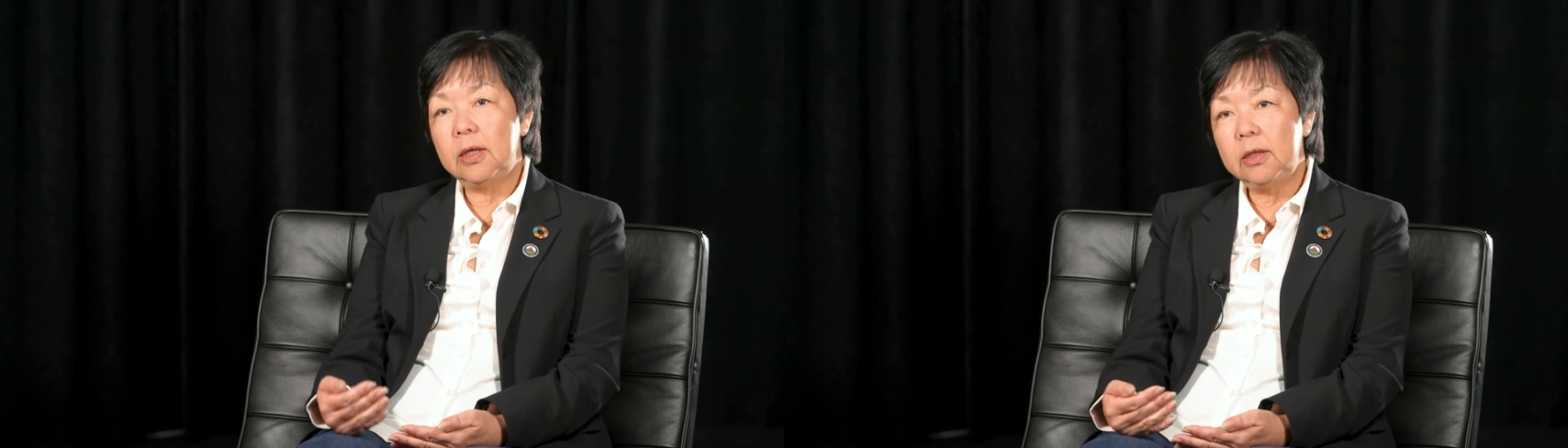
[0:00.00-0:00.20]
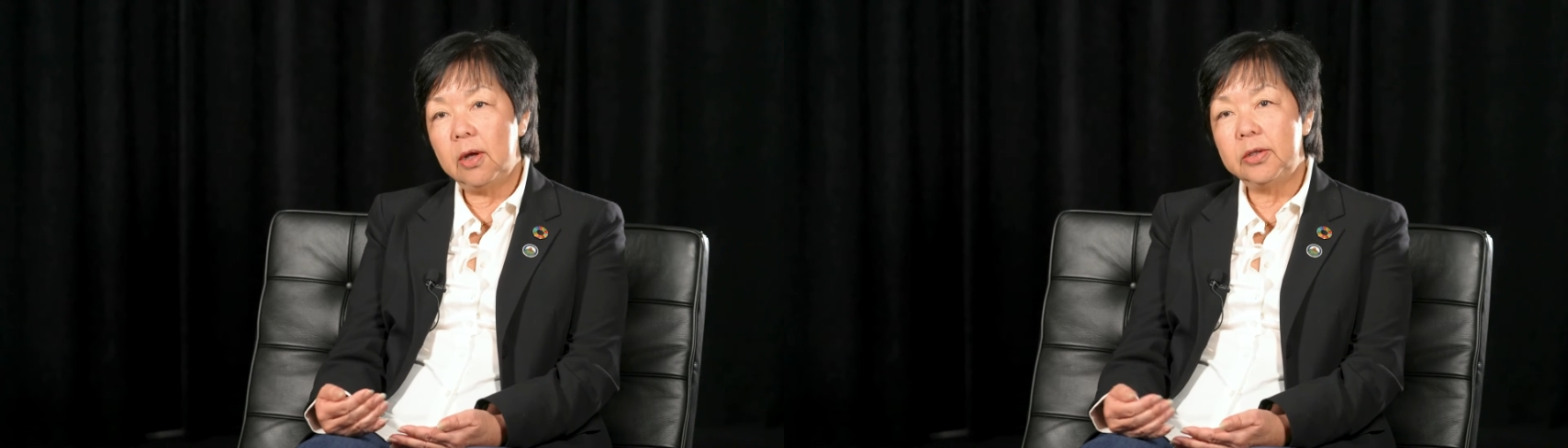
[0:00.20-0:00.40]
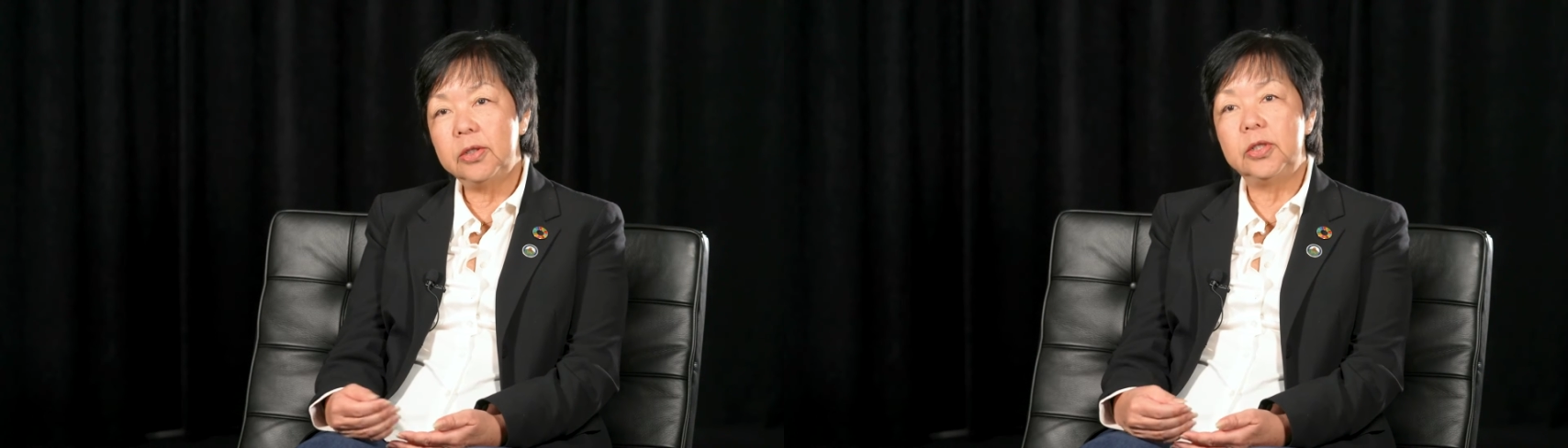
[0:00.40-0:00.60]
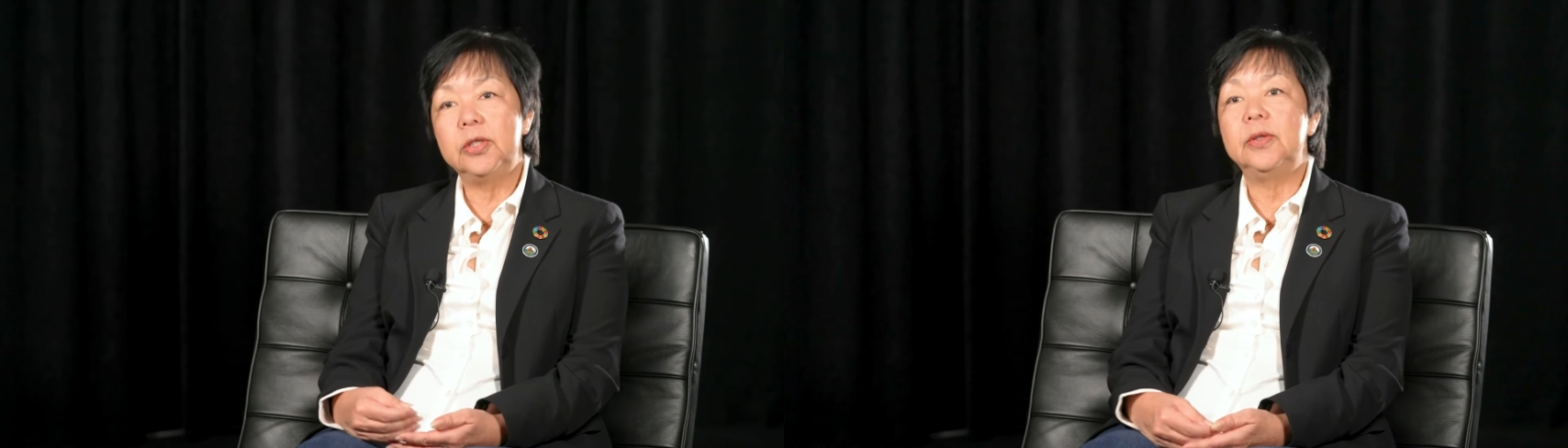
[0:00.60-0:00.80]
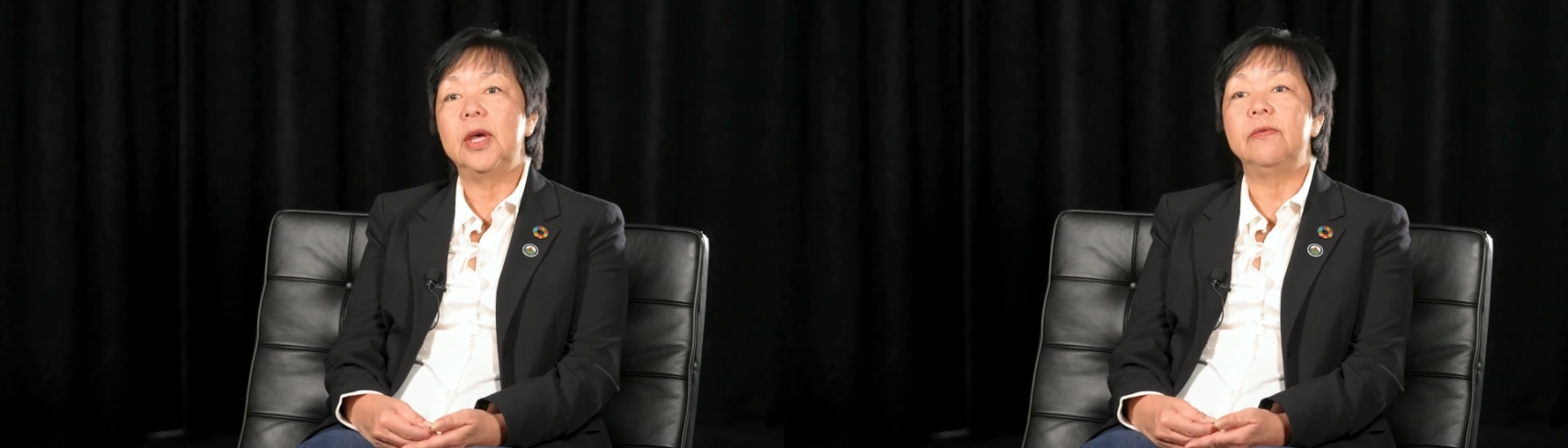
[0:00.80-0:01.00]
little harder to
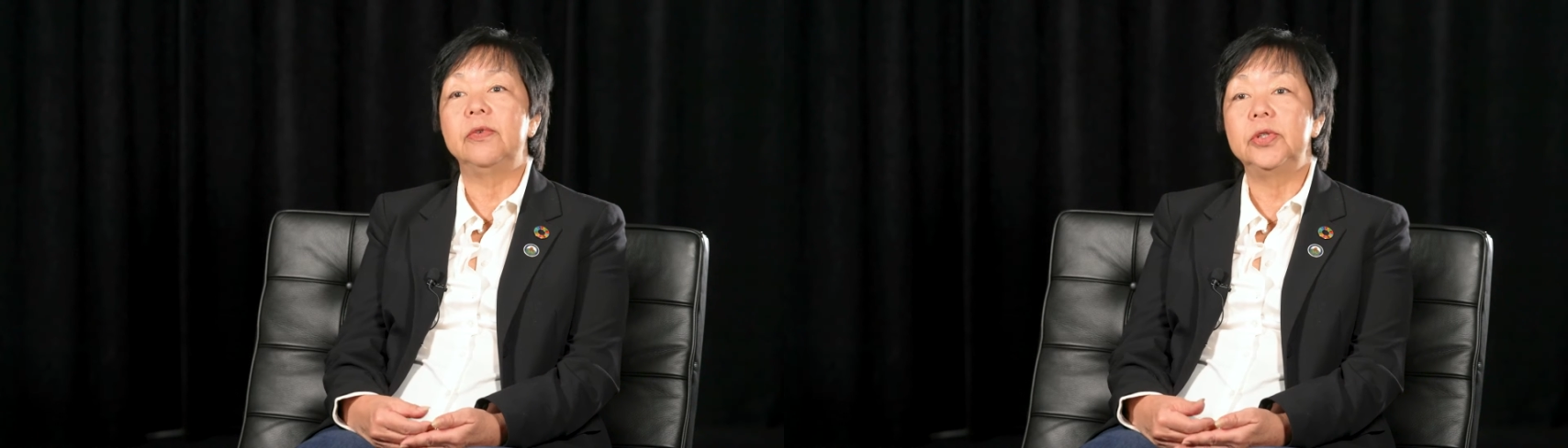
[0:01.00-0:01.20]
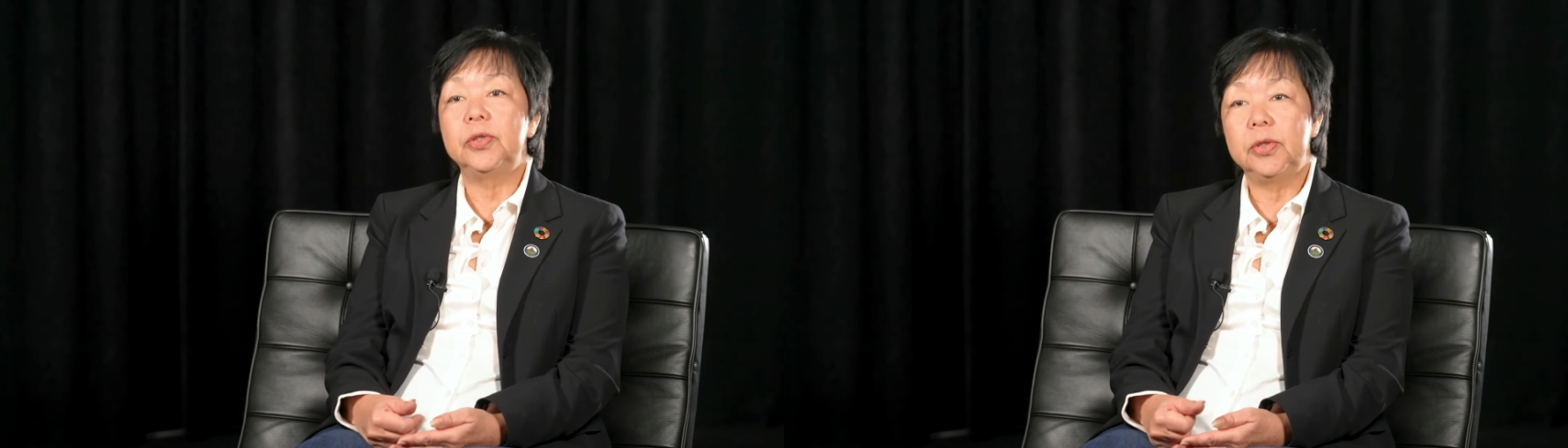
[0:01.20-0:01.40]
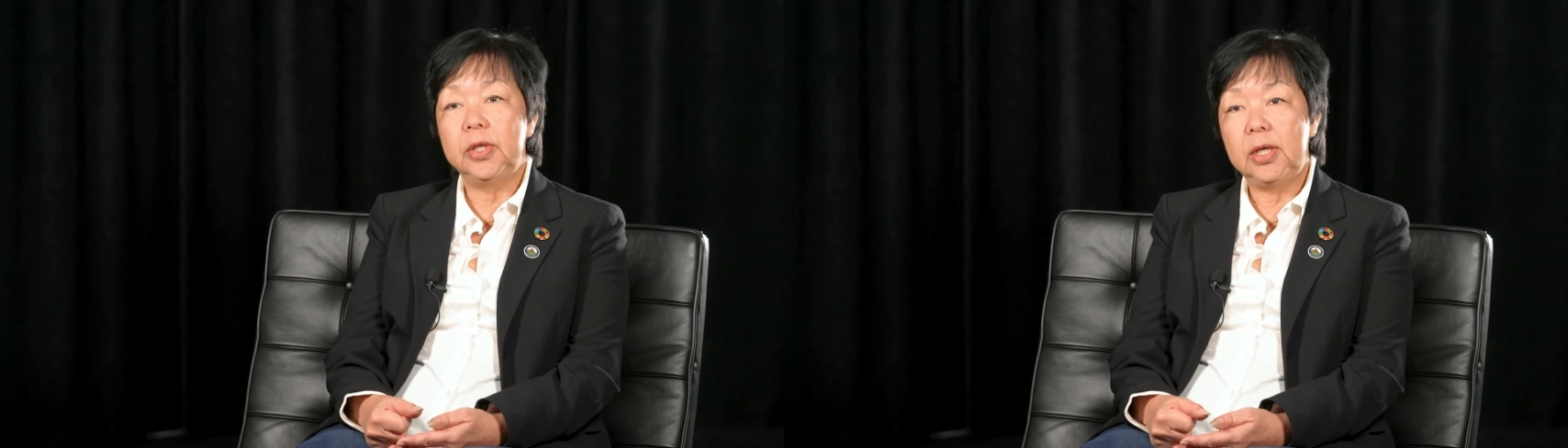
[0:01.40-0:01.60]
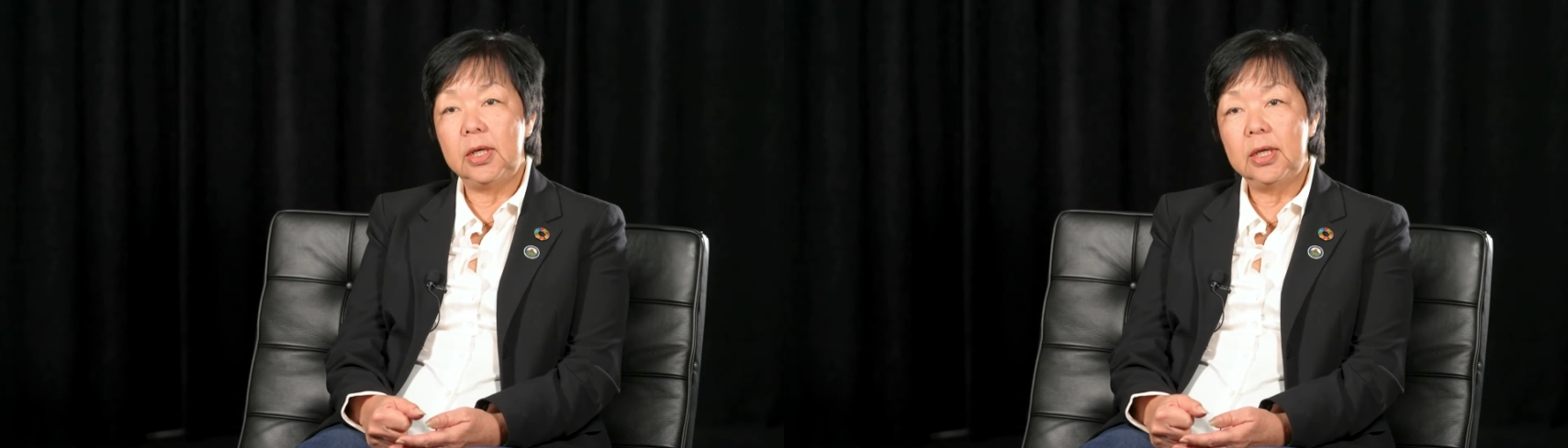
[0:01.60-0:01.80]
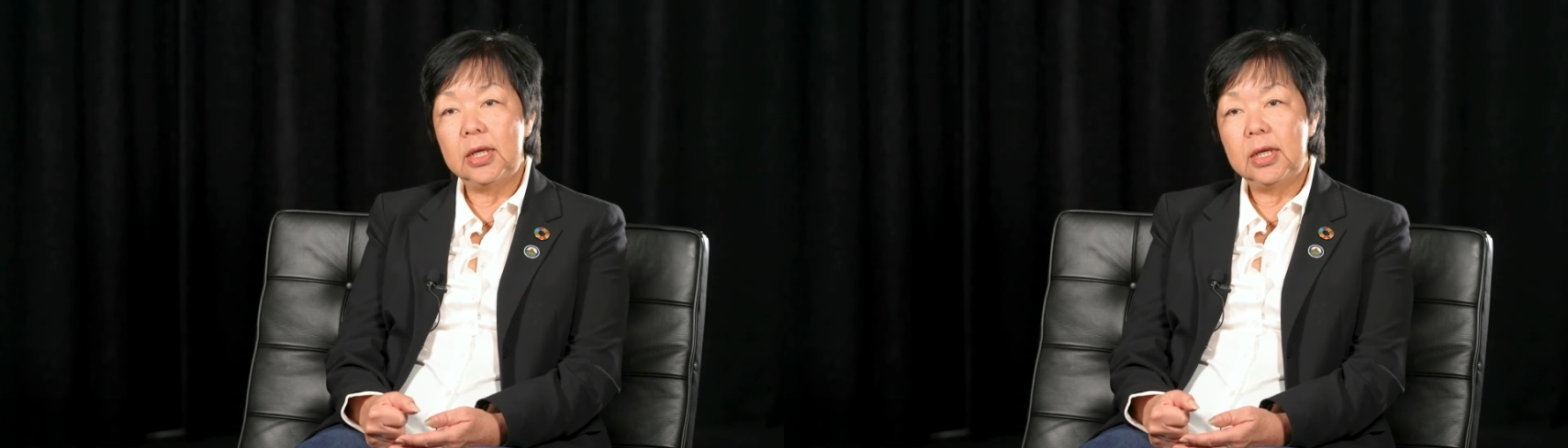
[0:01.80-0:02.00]
do that virtually.